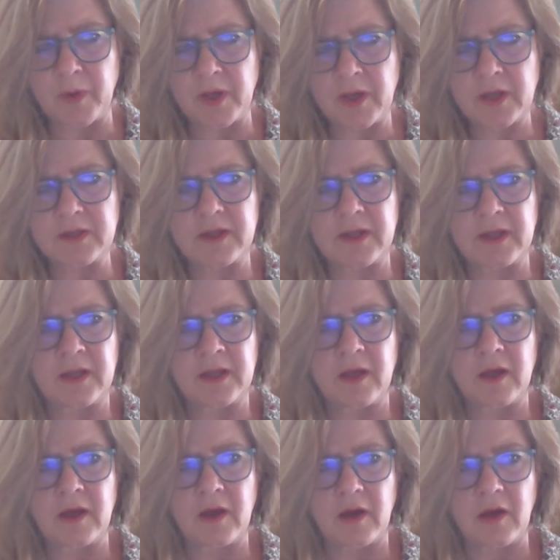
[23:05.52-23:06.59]
work, the
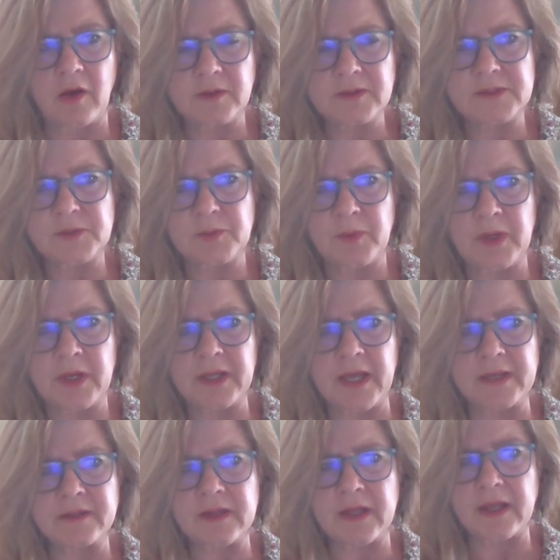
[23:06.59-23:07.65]
artist work,
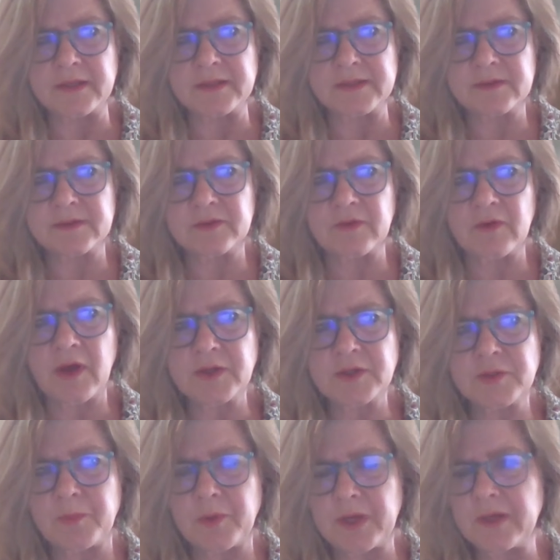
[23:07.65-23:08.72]
and try
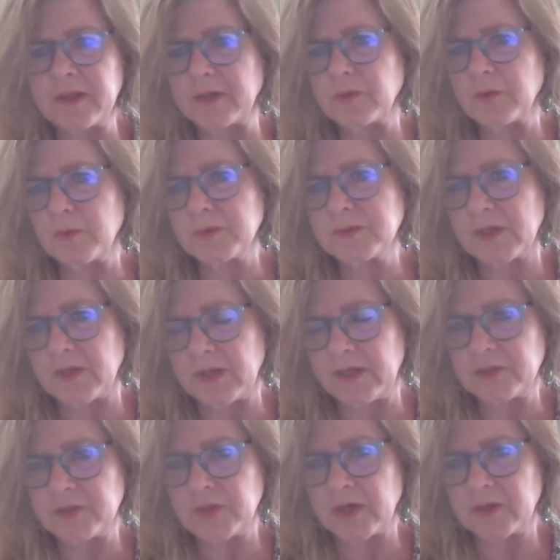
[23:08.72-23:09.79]
to bring that also
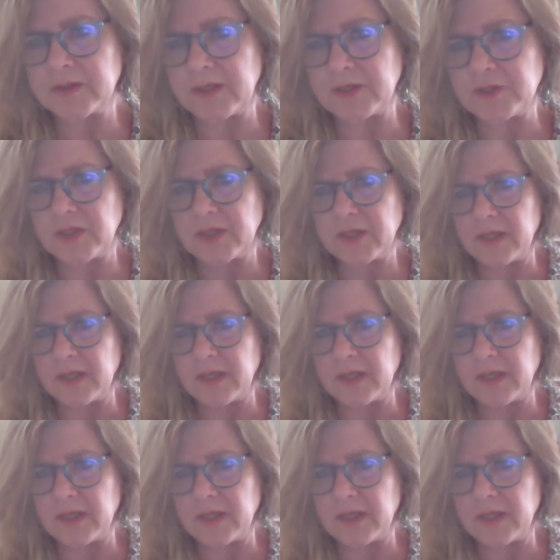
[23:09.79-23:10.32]
into our teaching